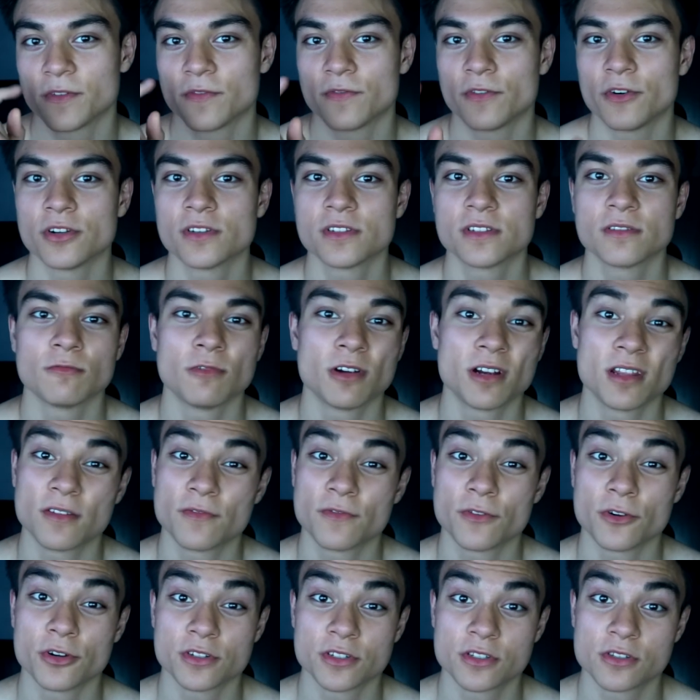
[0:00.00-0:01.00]
First, one of the
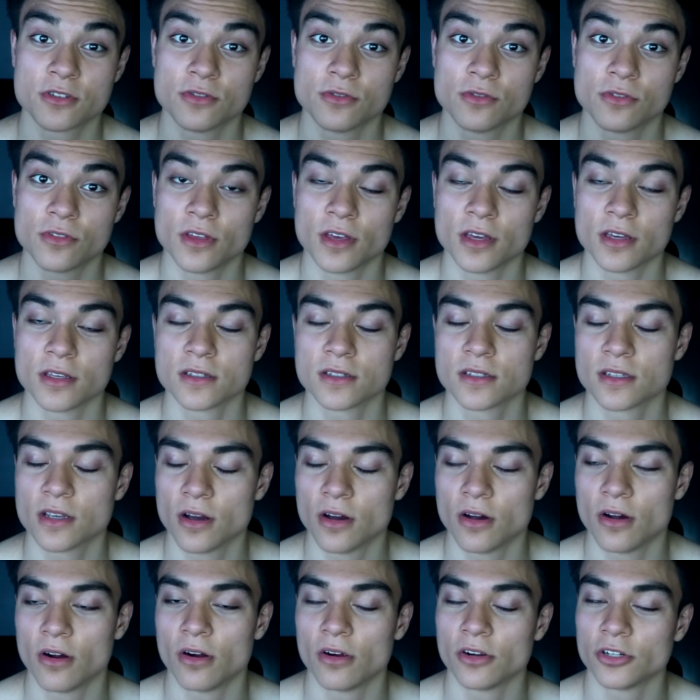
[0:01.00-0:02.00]
first two things
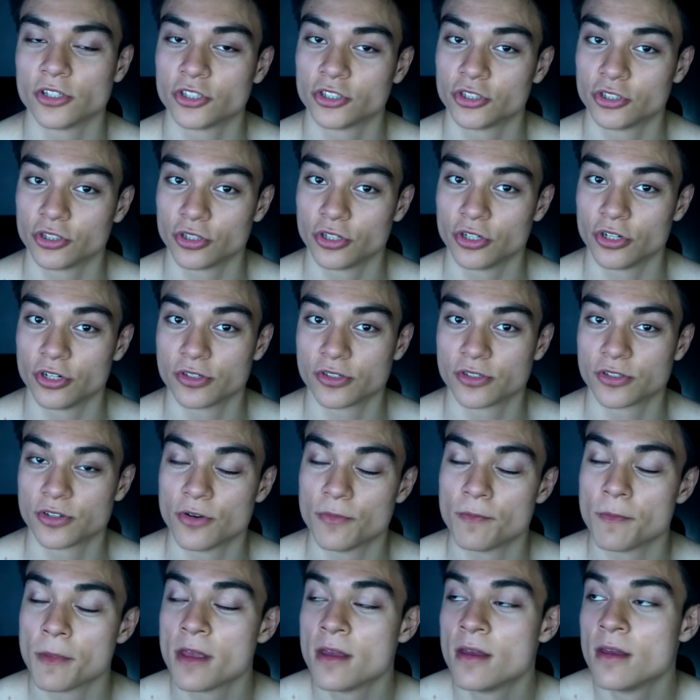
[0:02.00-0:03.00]
are sugar.
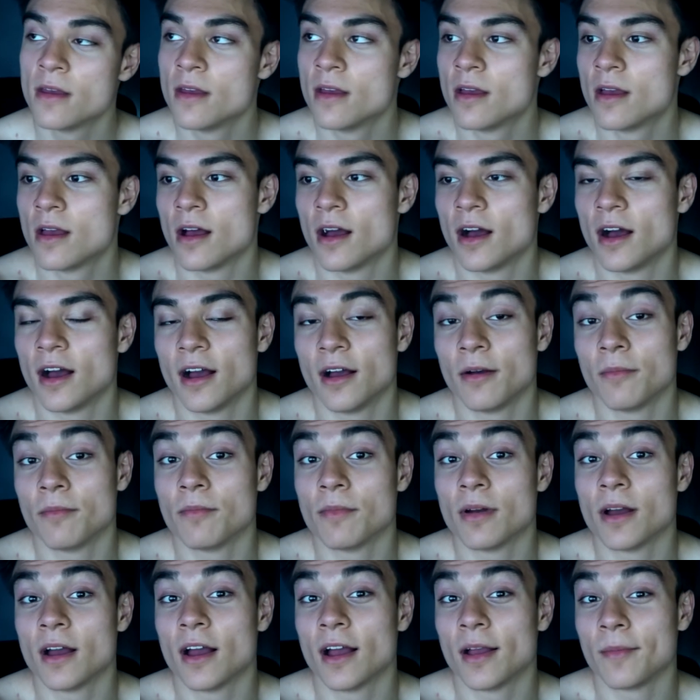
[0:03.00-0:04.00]
So
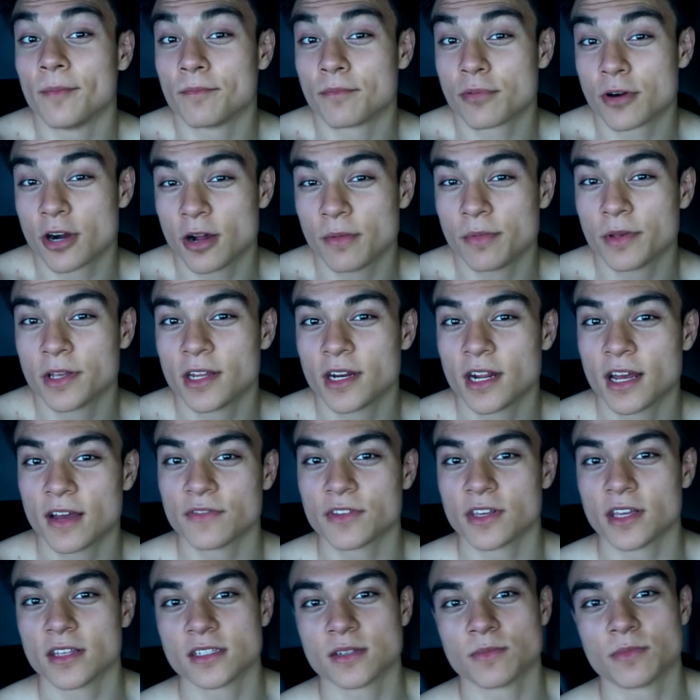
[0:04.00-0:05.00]
um, I'm probably gonna have
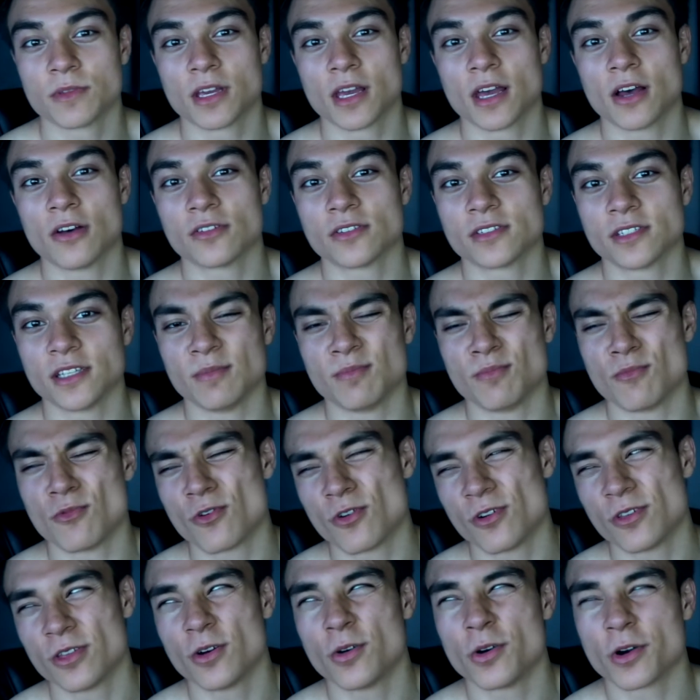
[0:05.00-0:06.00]
to get something else
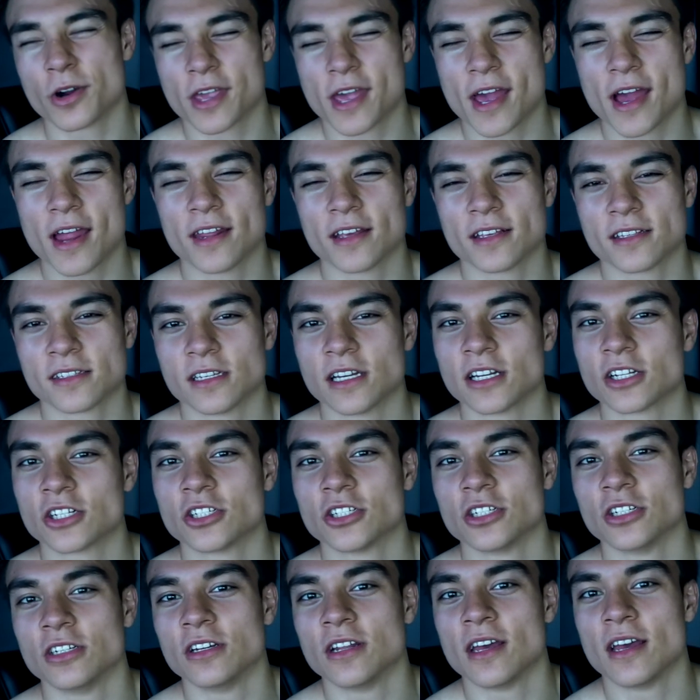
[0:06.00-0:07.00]
more in the organic
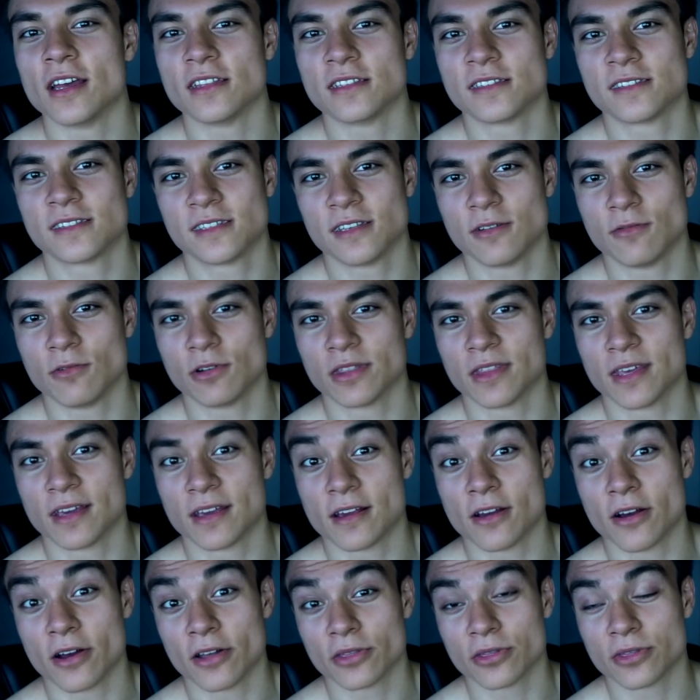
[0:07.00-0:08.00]
section and see what they
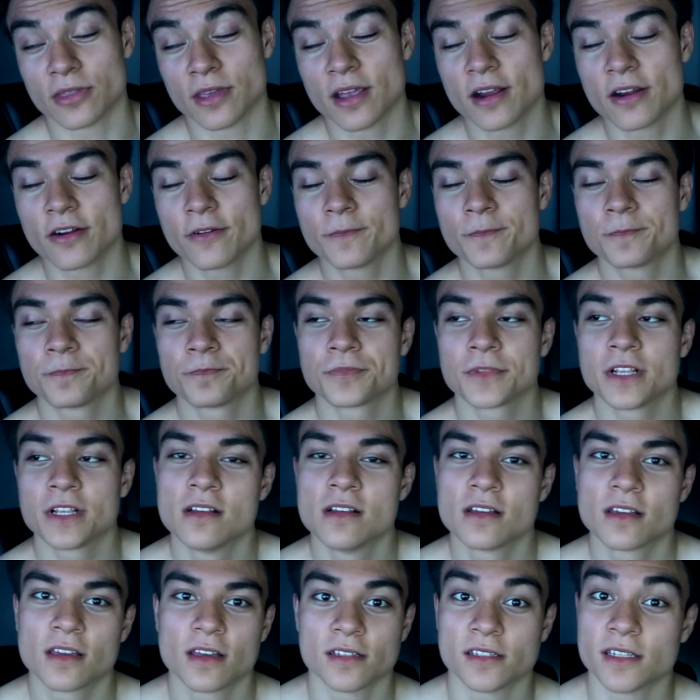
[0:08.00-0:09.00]
got there
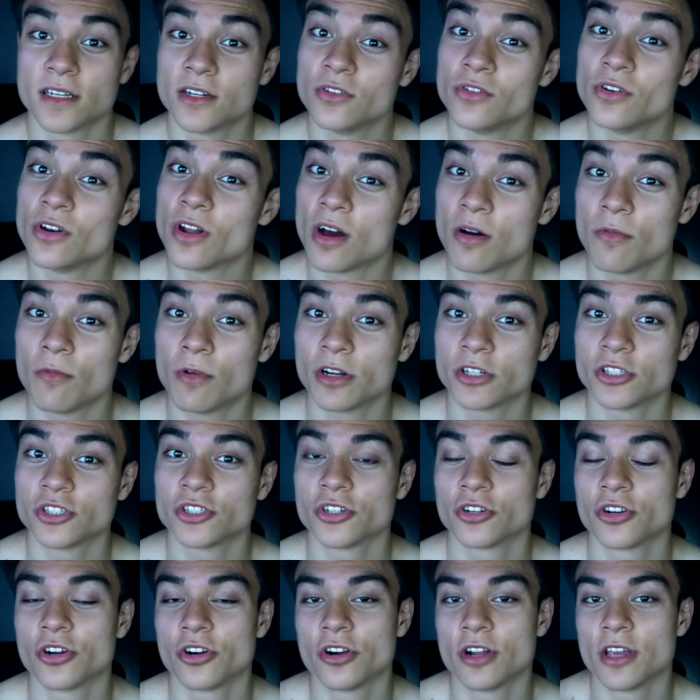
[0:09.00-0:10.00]
because I do not want
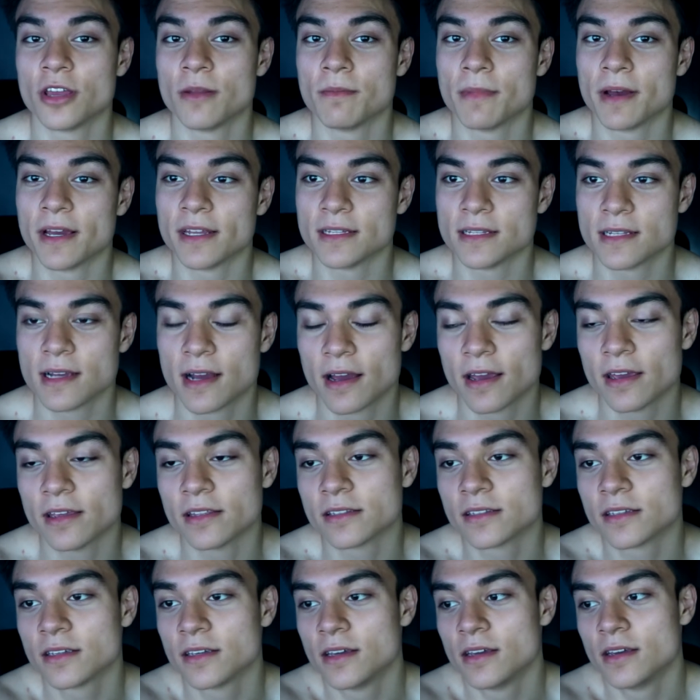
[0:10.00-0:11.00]
sugar in my
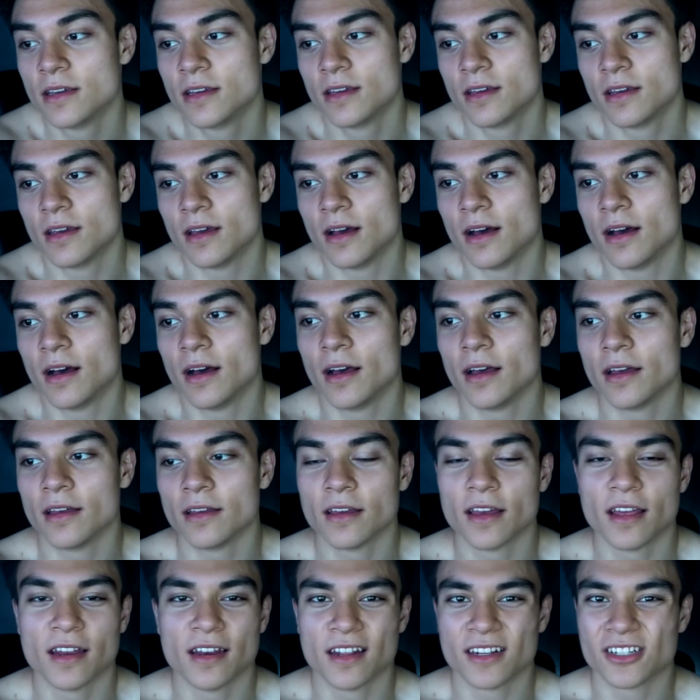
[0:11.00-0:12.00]
diet. Uh,
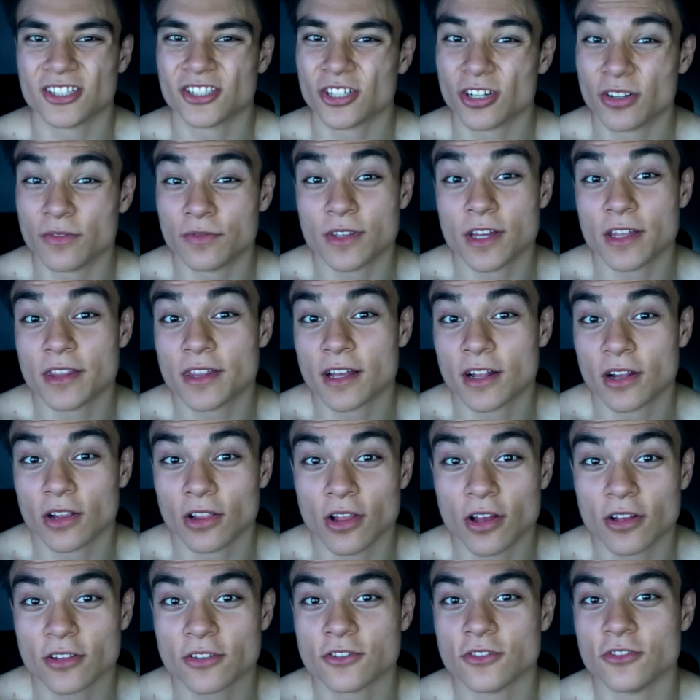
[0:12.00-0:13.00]
and I should have done that a
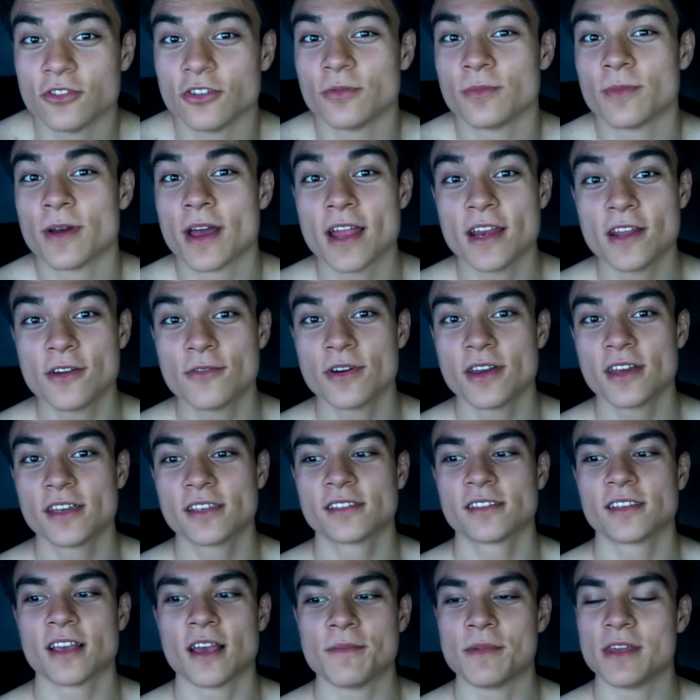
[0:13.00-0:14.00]
lot sooner. But
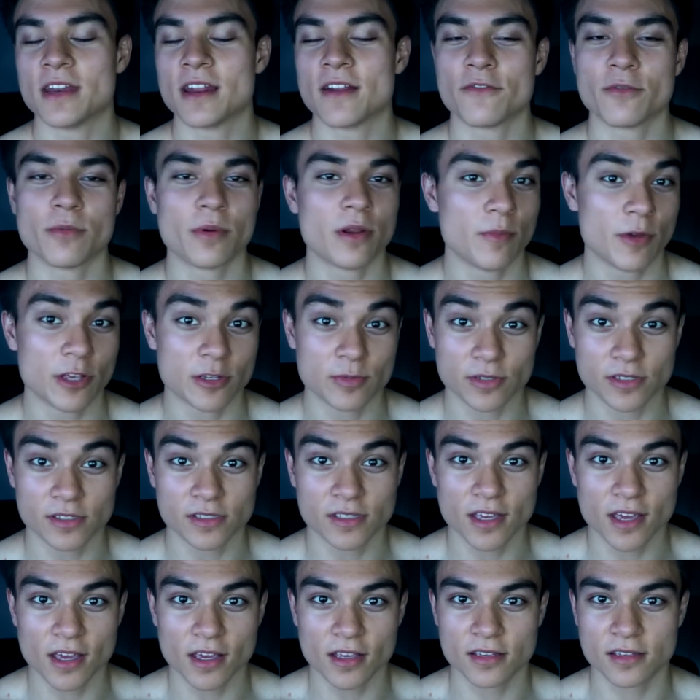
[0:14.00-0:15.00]
anyways, I mean, everybody makes
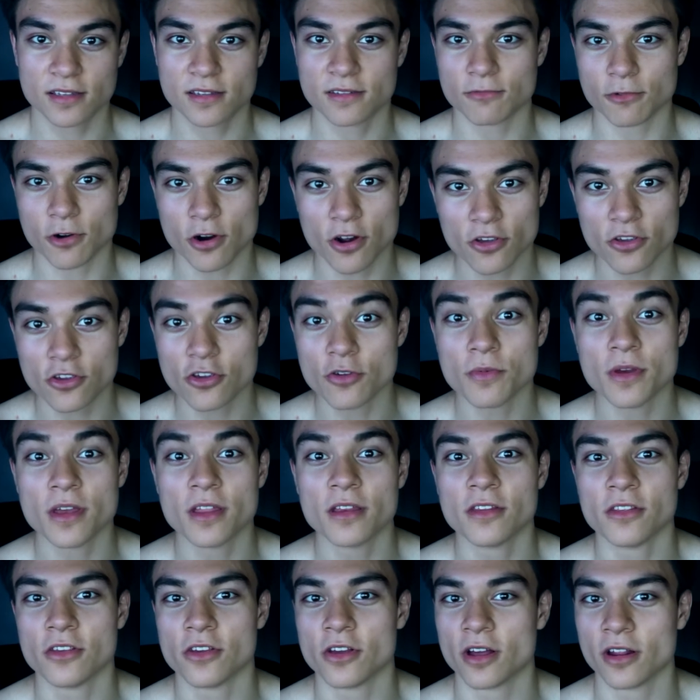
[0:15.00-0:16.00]
mistakes. We're all
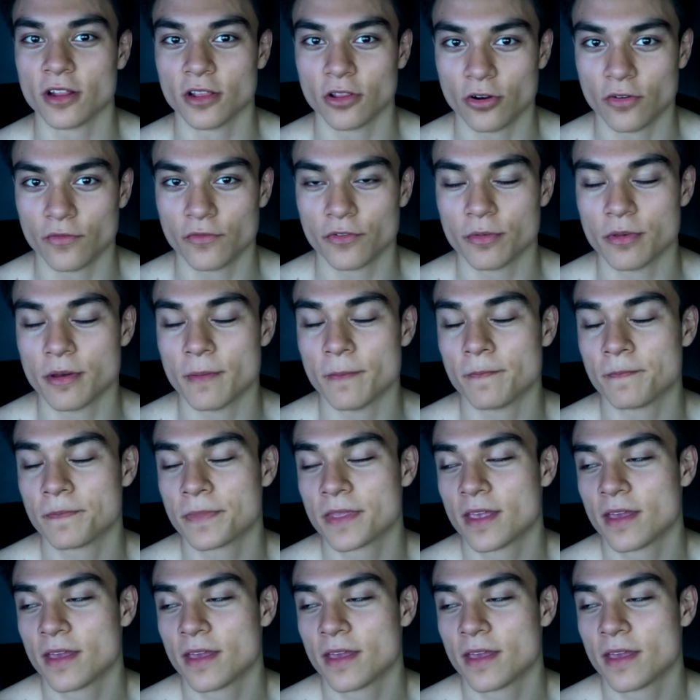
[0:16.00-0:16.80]
human. You gotta learn from them.